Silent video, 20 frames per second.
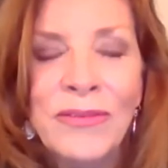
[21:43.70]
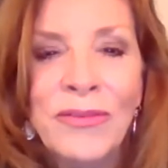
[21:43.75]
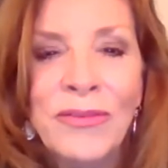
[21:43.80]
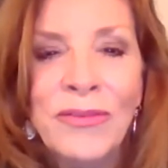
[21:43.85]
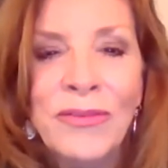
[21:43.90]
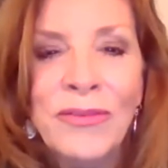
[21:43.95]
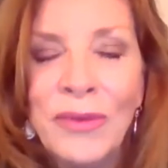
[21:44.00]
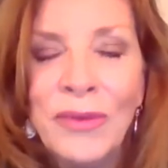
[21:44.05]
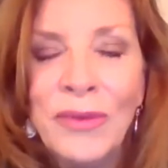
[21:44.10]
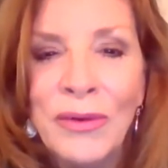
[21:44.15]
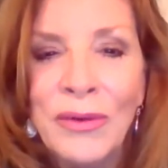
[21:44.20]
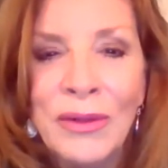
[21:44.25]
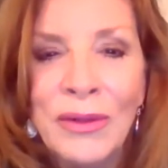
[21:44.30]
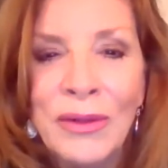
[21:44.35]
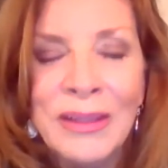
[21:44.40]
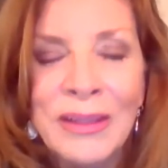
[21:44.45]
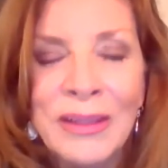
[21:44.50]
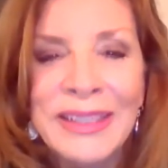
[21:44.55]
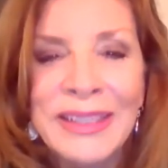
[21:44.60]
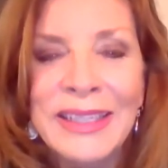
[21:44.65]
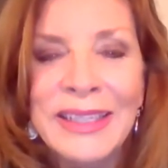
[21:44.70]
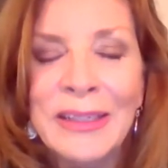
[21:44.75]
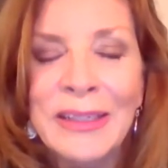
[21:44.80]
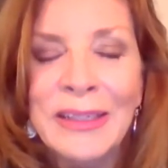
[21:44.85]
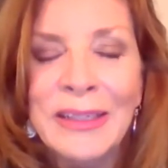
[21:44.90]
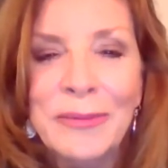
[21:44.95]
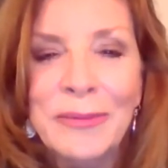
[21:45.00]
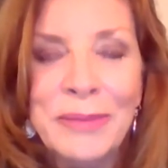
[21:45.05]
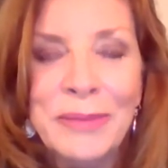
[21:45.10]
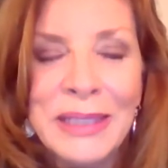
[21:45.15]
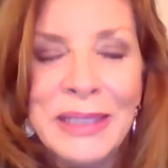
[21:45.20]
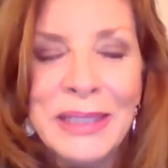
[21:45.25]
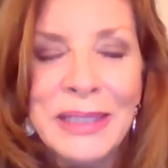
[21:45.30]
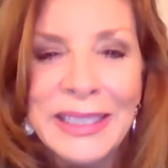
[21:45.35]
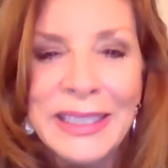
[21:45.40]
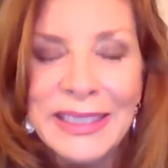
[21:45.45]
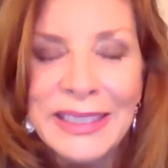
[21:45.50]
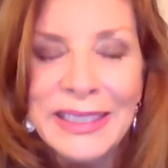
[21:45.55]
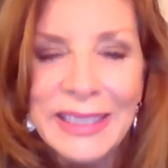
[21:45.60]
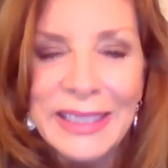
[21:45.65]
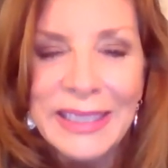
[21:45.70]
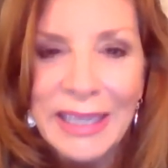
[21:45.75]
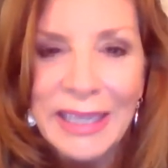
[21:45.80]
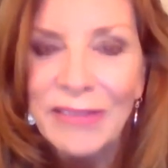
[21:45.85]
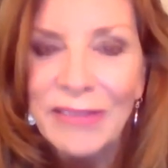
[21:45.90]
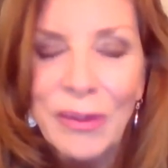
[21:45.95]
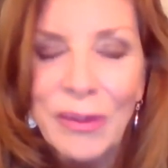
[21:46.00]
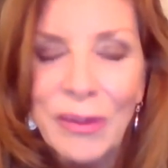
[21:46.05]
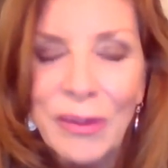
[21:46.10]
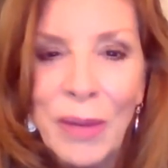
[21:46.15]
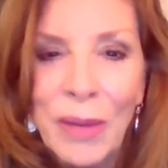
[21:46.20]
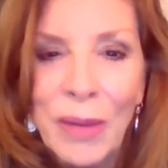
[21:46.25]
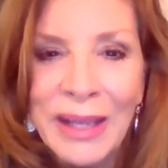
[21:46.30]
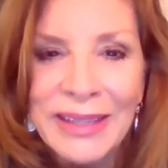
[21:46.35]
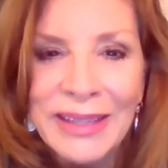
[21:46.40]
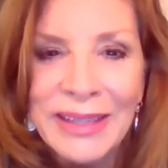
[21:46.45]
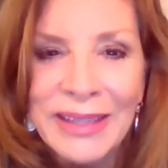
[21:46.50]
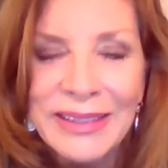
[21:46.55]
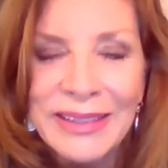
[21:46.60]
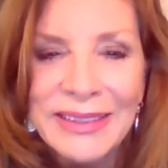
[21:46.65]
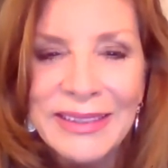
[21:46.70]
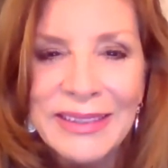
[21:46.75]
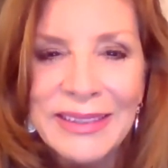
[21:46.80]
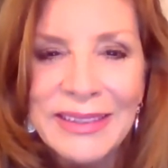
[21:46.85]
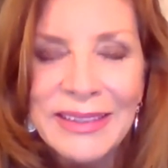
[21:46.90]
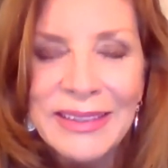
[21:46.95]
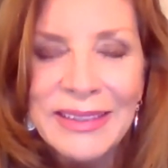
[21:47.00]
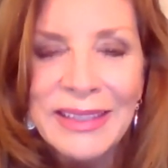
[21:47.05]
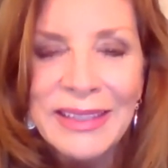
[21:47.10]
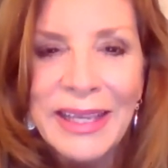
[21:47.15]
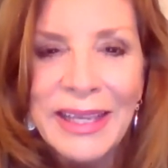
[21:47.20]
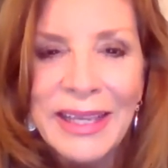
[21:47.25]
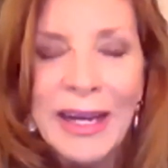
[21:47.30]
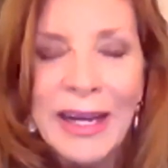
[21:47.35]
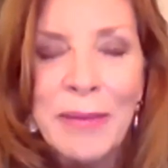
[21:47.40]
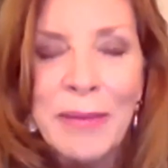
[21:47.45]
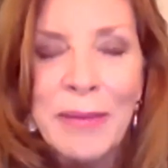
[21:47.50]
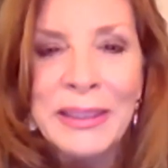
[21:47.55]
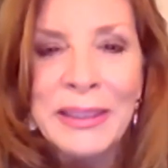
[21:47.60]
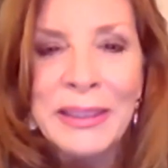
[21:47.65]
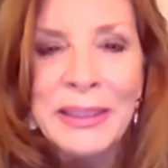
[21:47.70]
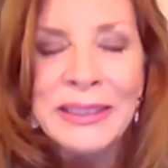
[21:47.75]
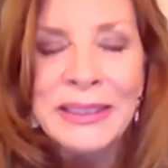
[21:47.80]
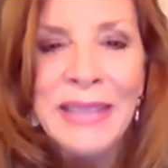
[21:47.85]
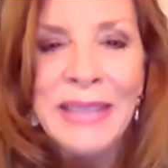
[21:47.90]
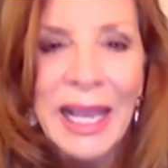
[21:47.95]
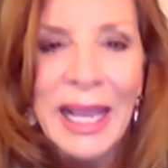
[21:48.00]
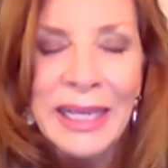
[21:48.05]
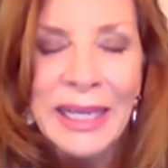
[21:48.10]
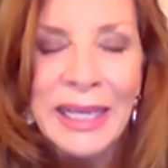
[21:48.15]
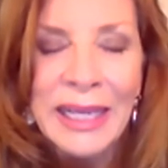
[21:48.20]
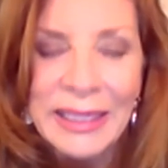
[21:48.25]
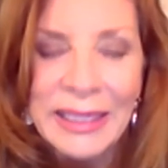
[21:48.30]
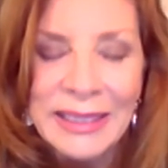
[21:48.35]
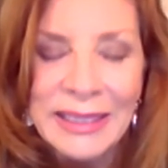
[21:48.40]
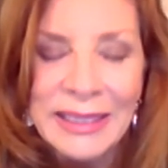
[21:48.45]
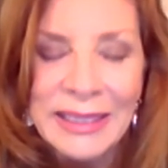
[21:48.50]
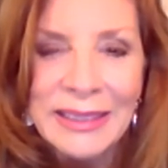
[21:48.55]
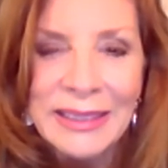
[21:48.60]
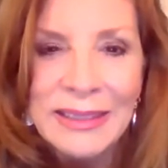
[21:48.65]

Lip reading: full and complete in every way. And I'm excited